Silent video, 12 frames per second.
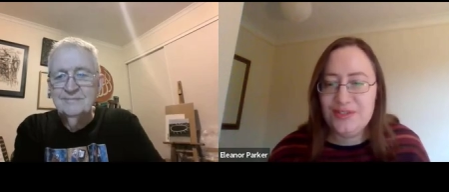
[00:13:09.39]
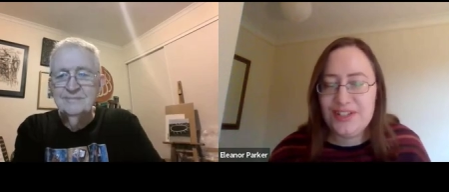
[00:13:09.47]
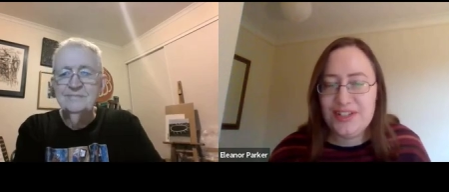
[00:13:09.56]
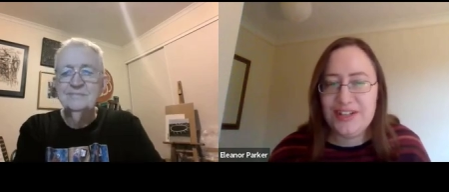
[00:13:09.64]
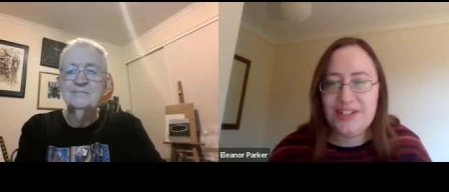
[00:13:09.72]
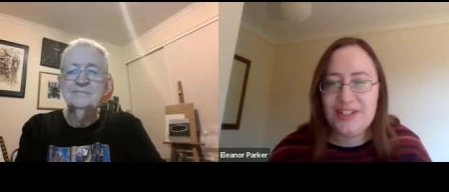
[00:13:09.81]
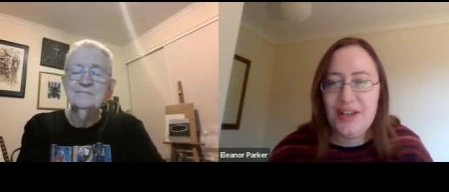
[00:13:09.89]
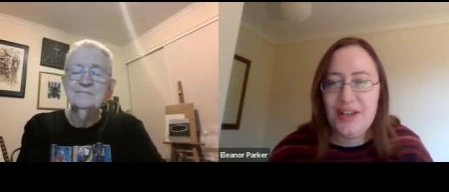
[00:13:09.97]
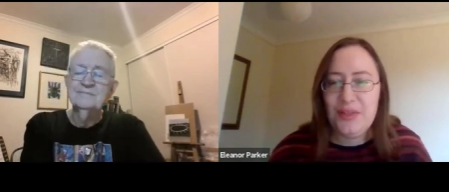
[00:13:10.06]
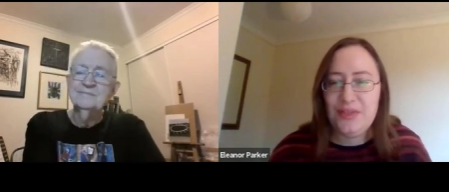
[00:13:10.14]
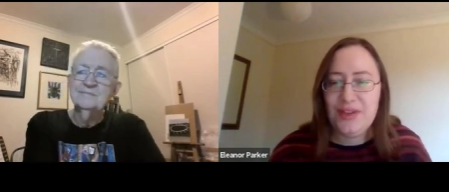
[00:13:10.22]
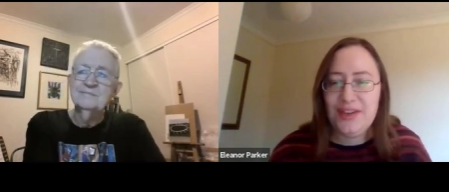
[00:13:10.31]
Speaker 1: research
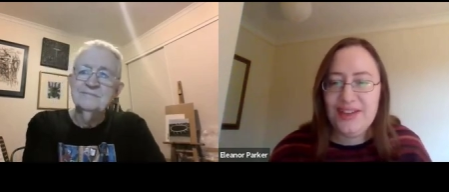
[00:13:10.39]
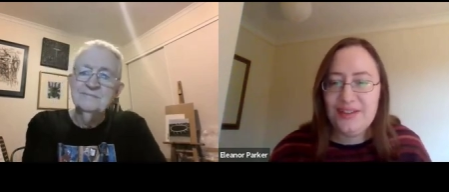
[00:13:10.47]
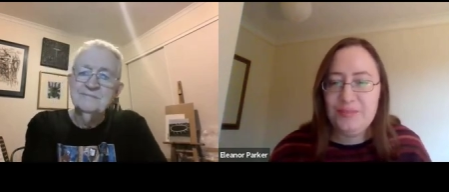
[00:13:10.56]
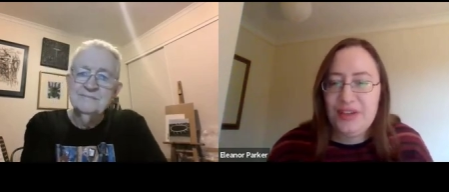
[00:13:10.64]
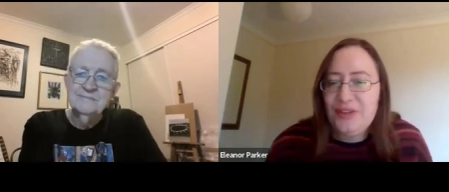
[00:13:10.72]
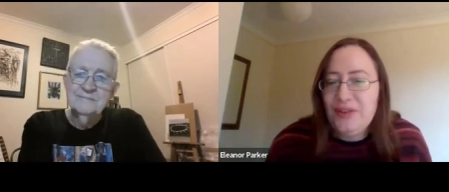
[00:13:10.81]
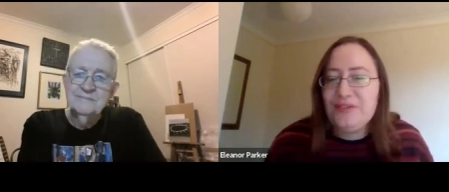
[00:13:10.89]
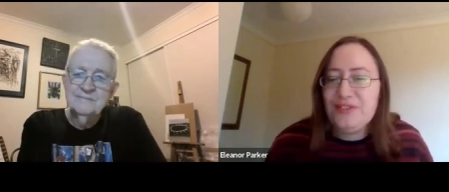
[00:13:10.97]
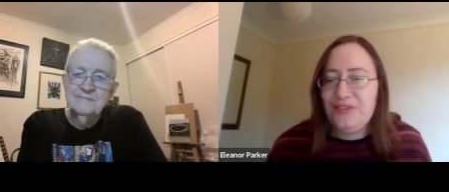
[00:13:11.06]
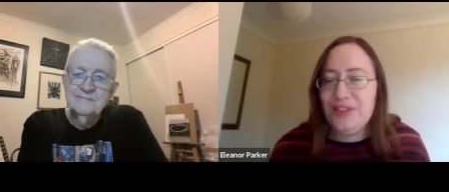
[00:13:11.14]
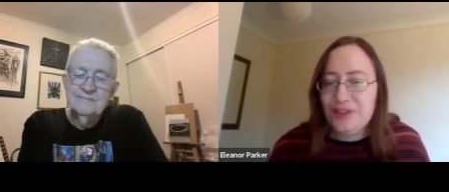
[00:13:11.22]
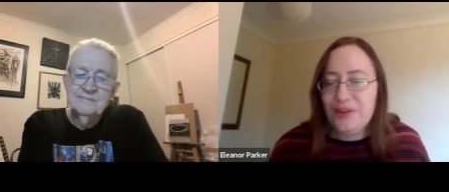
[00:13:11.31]
that but you have to
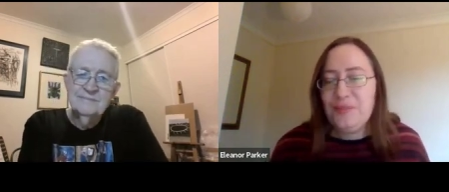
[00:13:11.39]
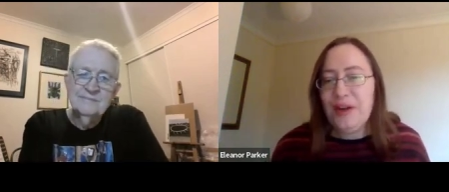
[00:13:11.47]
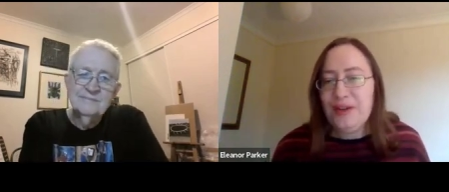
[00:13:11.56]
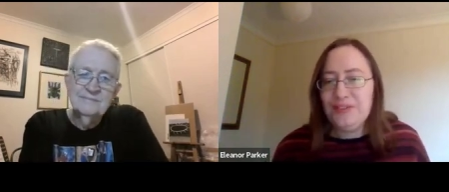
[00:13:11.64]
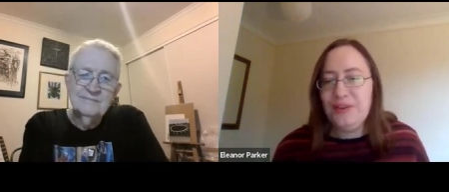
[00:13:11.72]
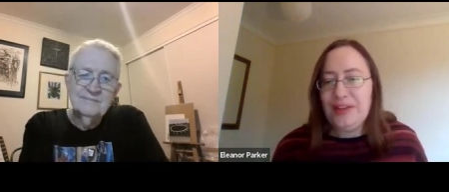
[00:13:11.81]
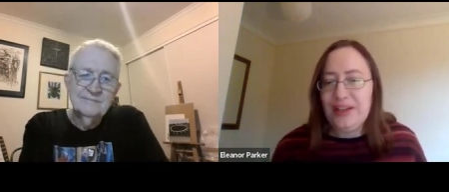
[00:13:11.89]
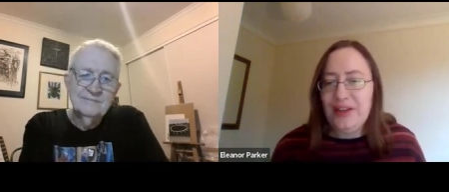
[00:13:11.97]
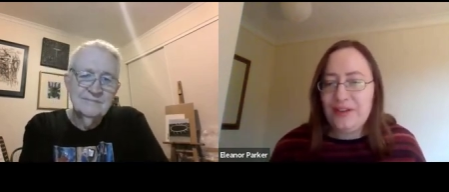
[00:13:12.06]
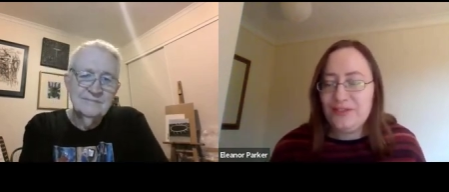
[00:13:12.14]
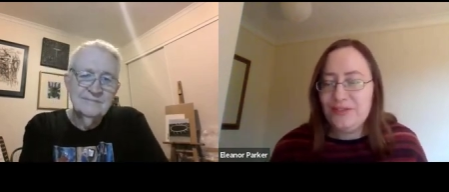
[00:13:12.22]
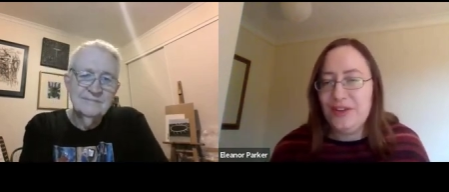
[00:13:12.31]
find your own way of doing it you
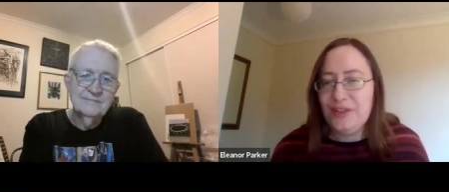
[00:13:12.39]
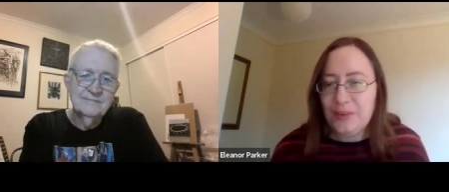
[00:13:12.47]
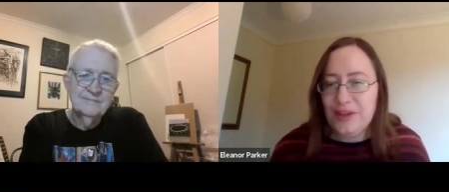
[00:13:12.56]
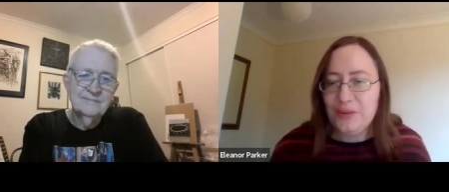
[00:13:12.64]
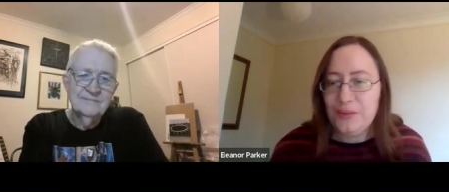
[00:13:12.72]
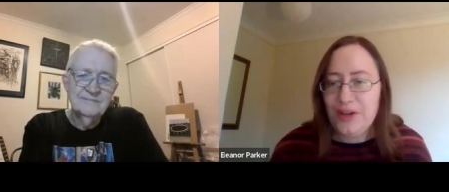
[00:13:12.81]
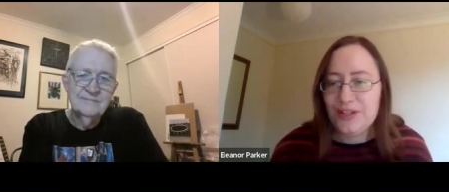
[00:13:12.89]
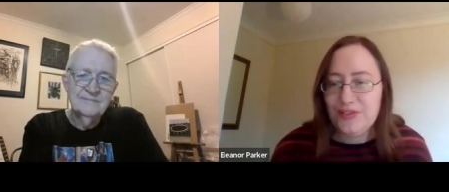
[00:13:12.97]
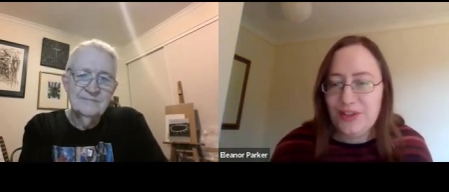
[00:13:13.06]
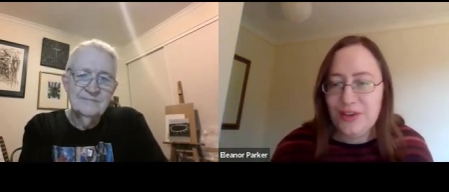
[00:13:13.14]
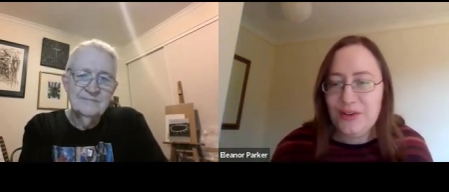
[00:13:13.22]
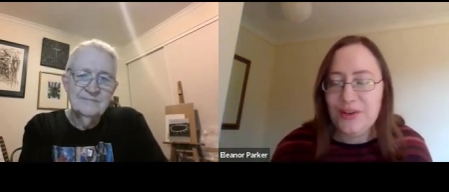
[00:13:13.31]
have to find the way that works for
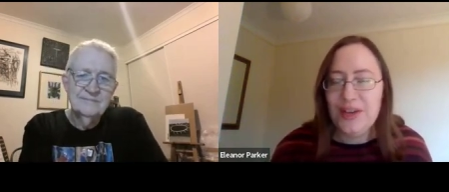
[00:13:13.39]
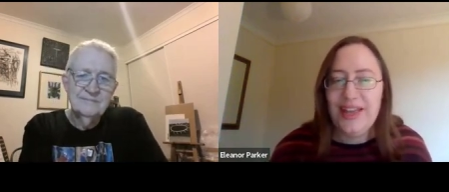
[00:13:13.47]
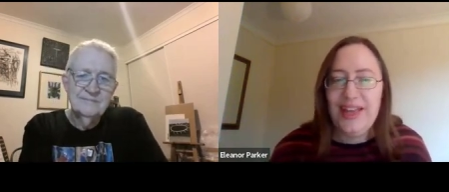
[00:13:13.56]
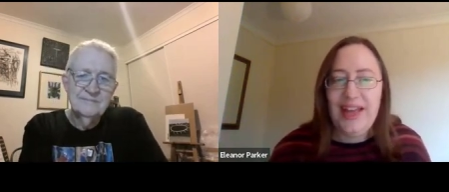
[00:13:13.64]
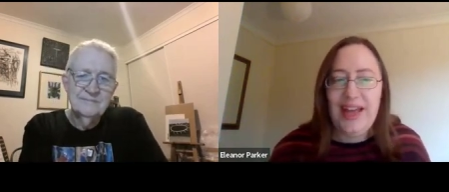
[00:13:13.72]
you